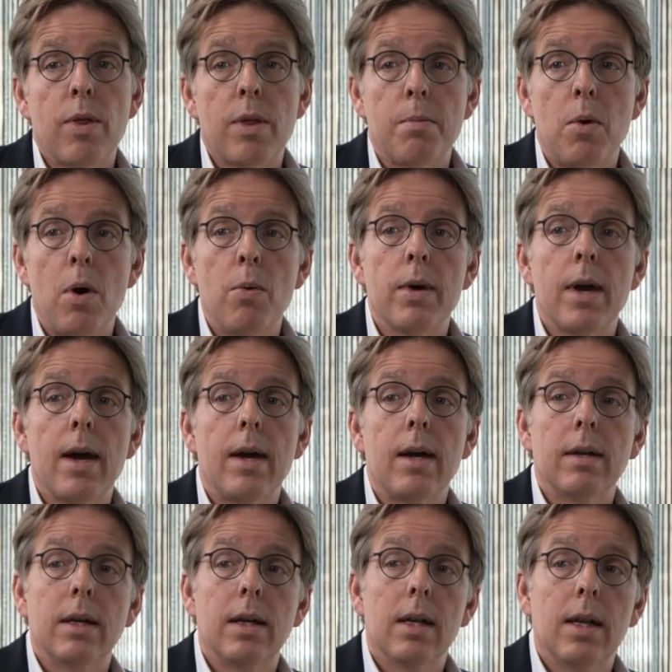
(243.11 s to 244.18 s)
Furthermore,
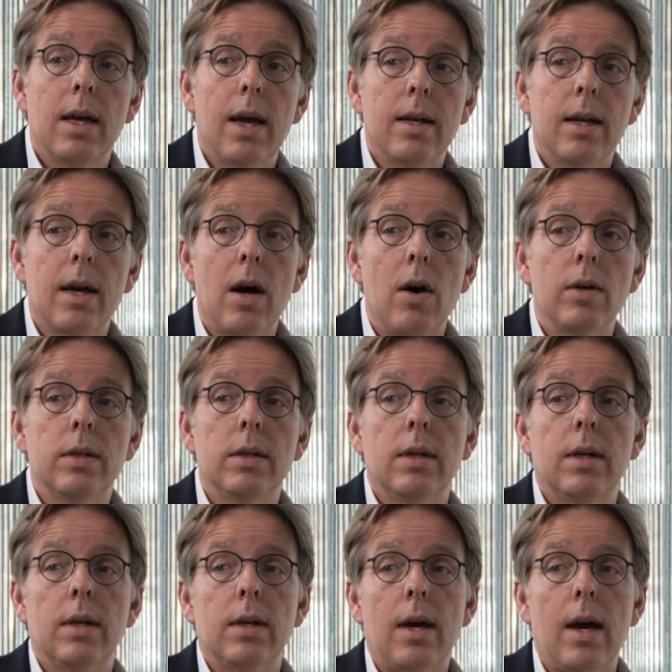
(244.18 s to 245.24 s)
we are yearly handing
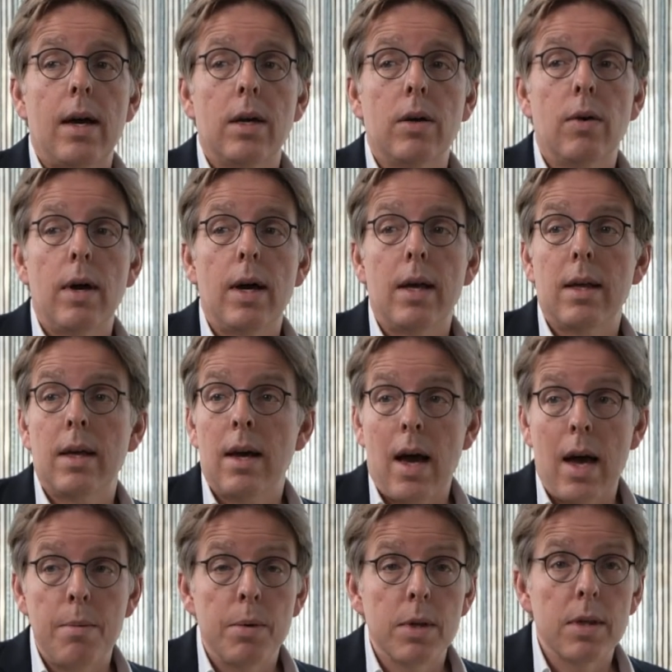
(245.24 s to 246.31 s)
out an
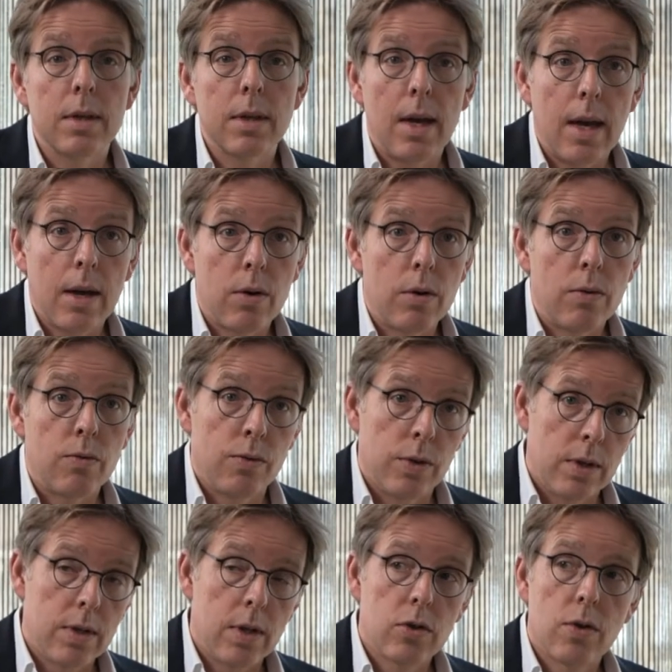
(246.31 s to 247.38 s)
IBUS
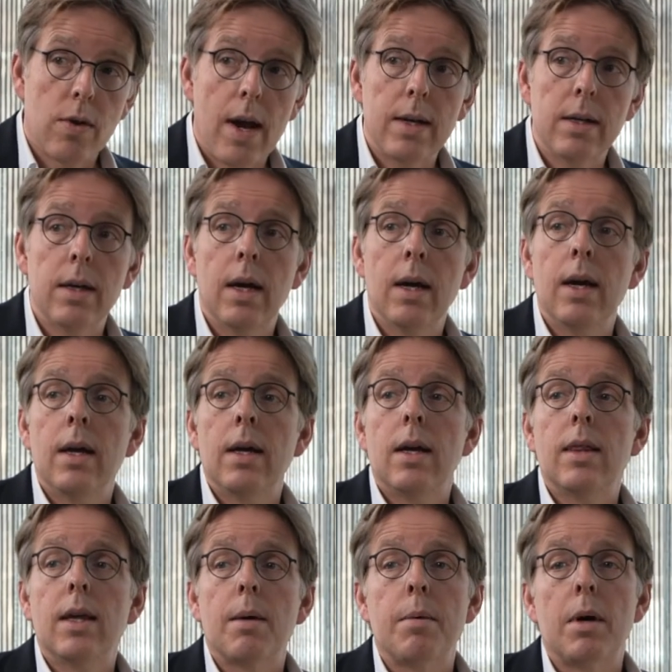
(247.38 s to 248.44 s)
ECHO research grant
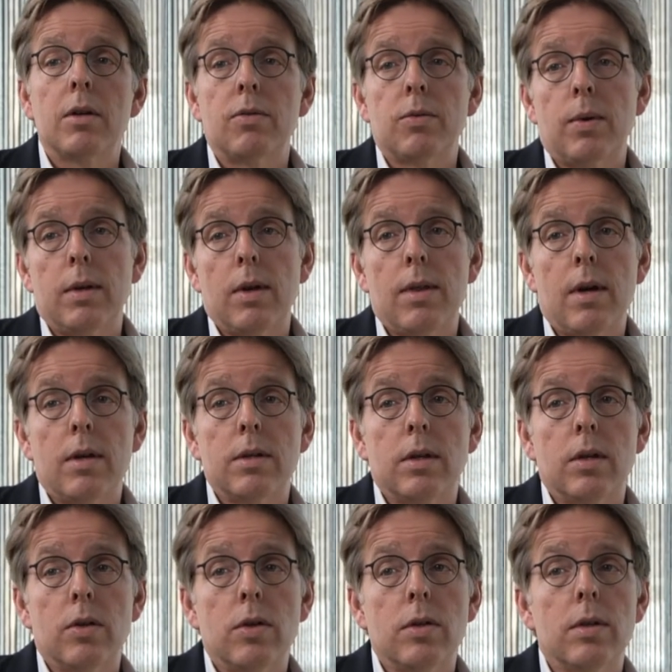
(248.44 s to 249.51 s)
in the amount of
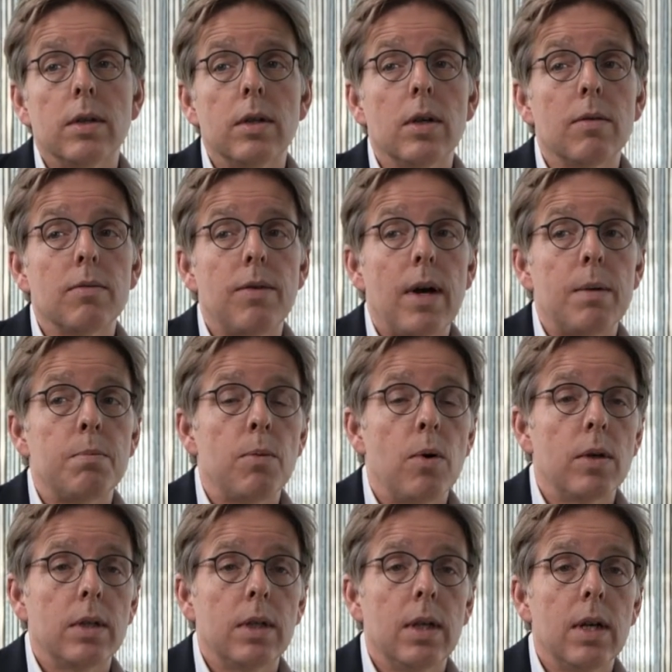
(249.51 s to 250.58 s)
€20,000, and you can
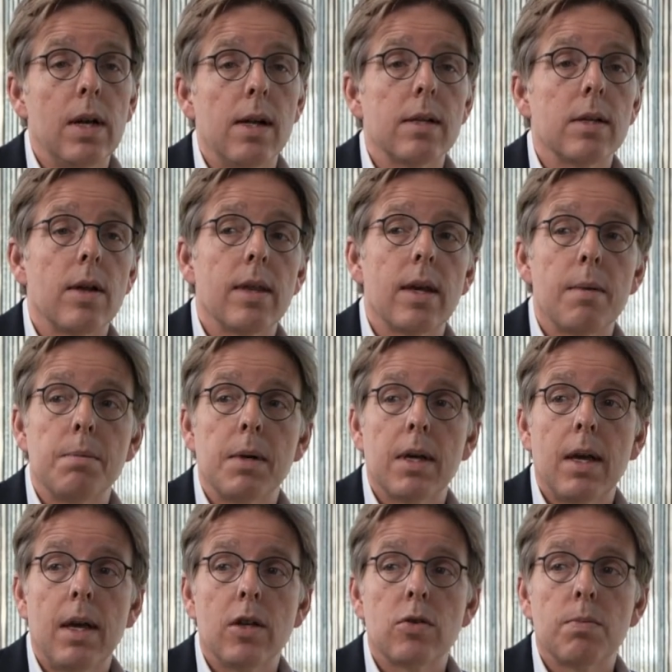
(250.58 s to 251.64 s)
find more details on the
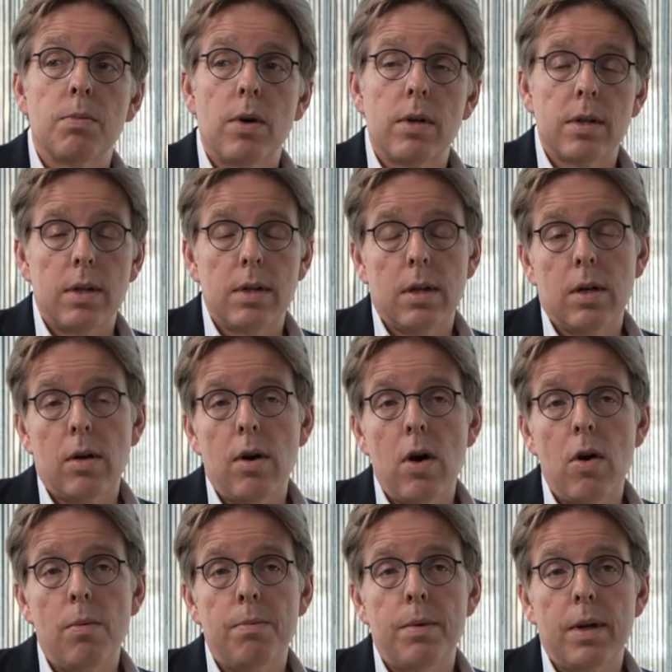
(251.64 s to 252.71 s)
application process
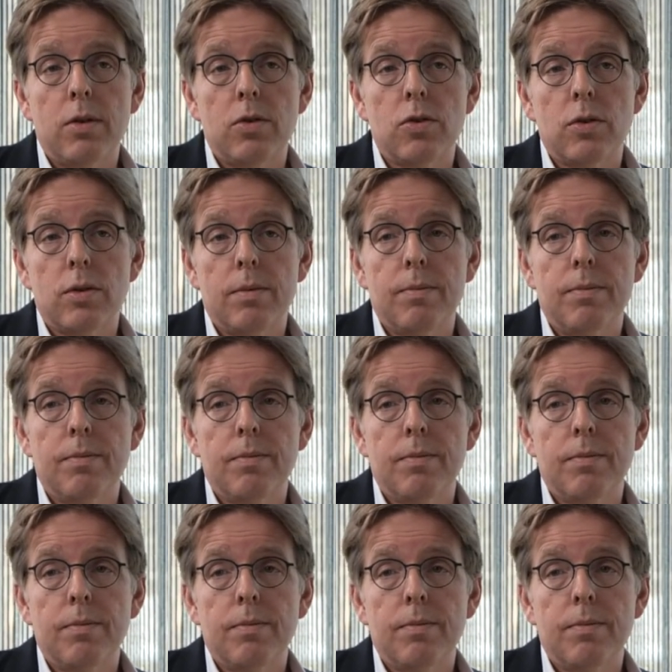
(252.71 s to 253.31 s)
on our homepage.